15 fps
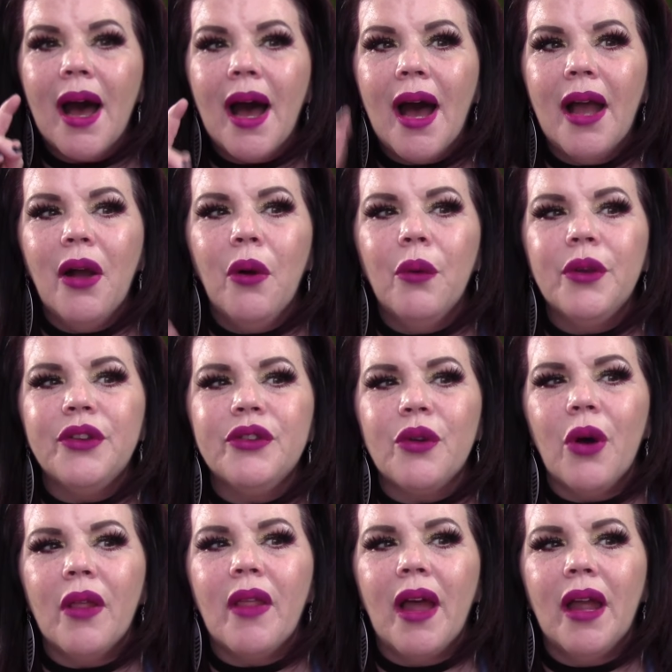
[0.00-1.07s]
I always
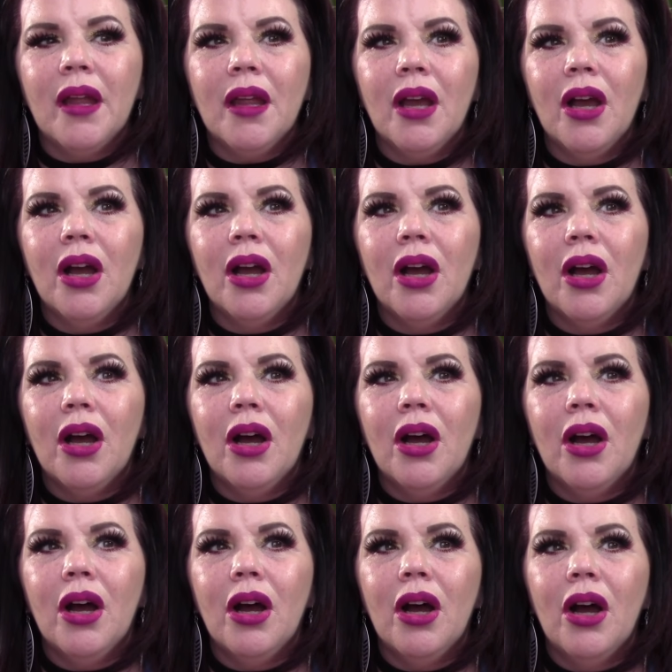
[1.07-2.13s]
thought, like,
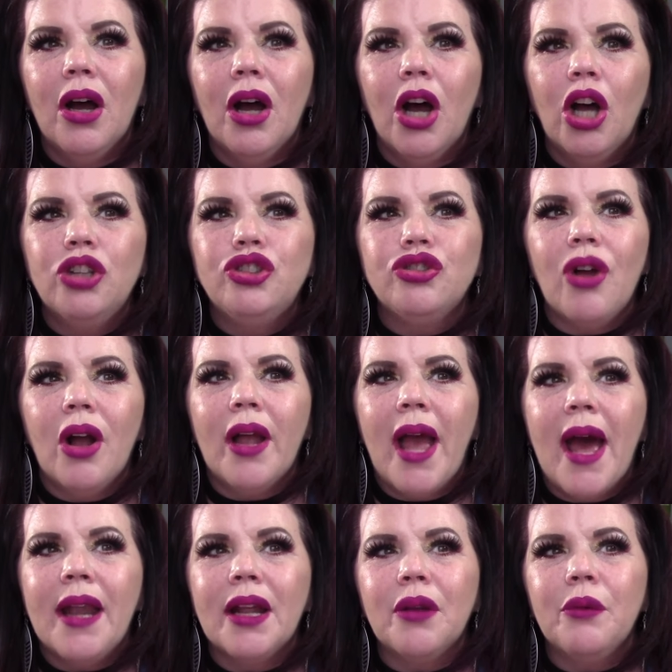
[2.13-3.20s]
a drug
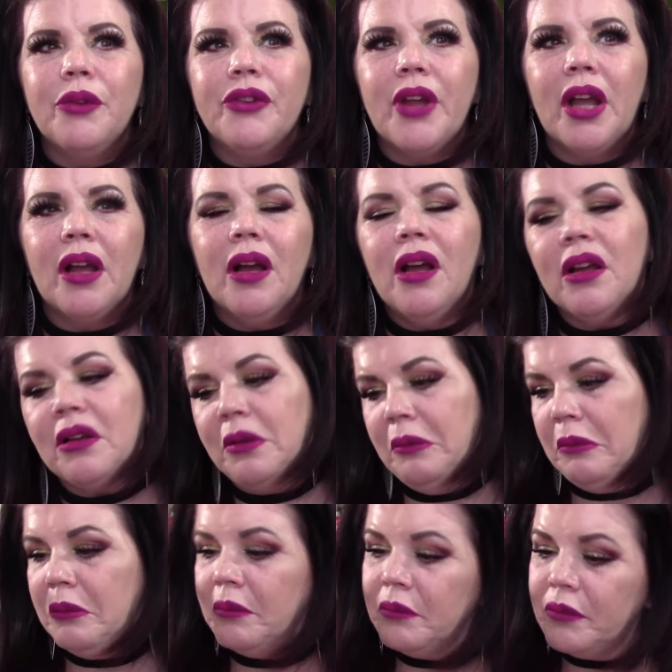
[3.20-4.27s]
addict was like, ugh,
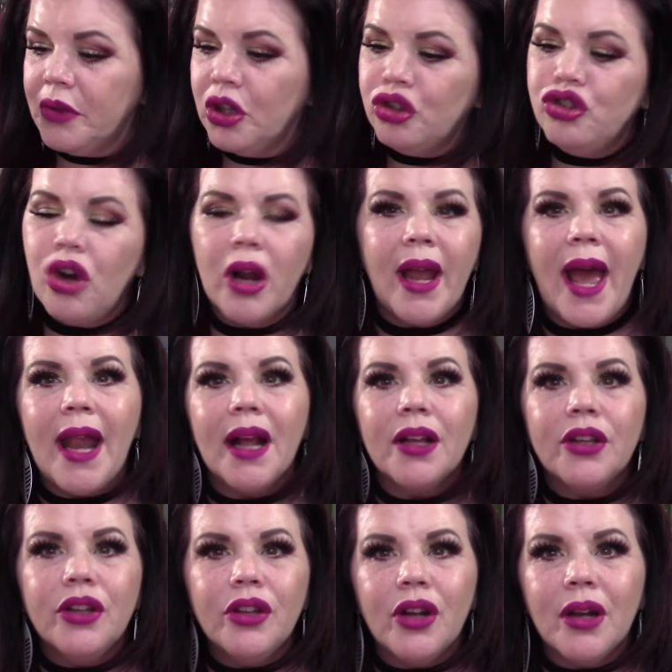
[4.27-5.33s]
a drug
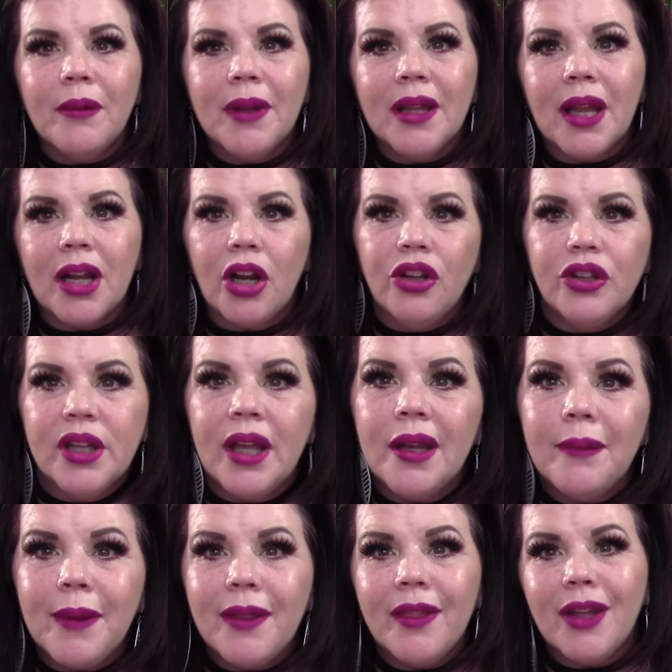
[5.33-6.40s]
addict. You know what I mean? Like, are you
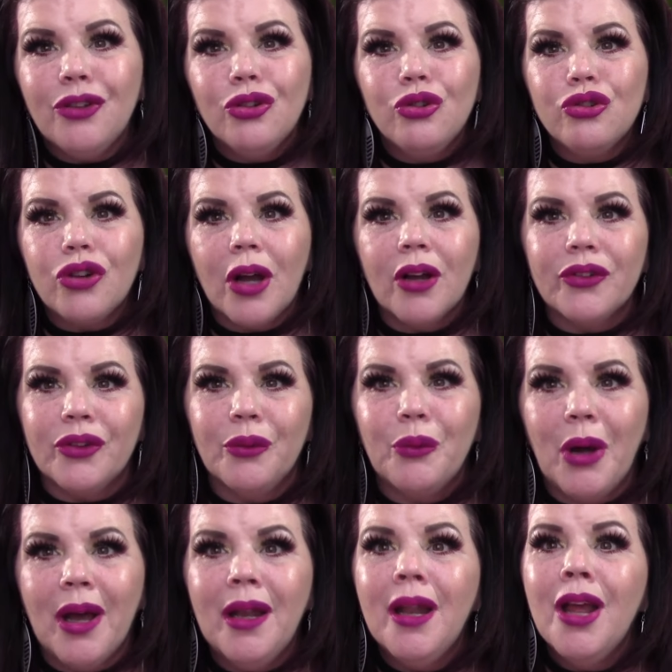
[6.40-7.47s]
kidding me? They do drugs.
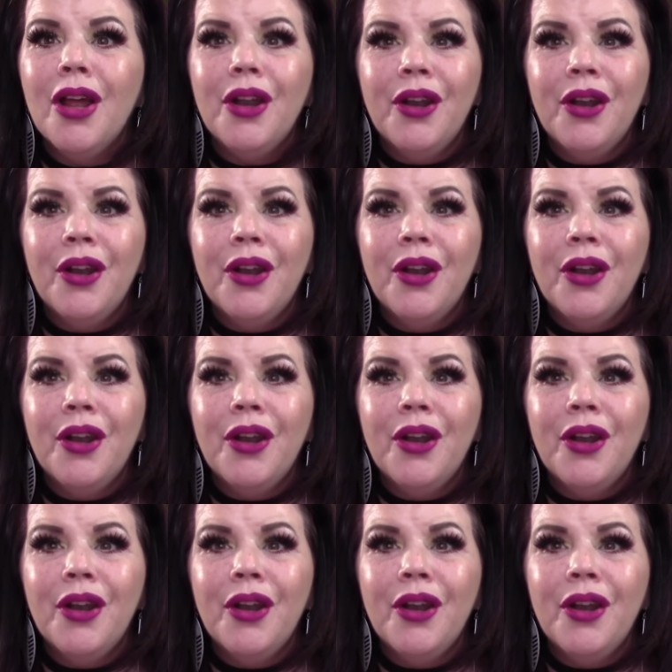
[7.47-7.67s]
What?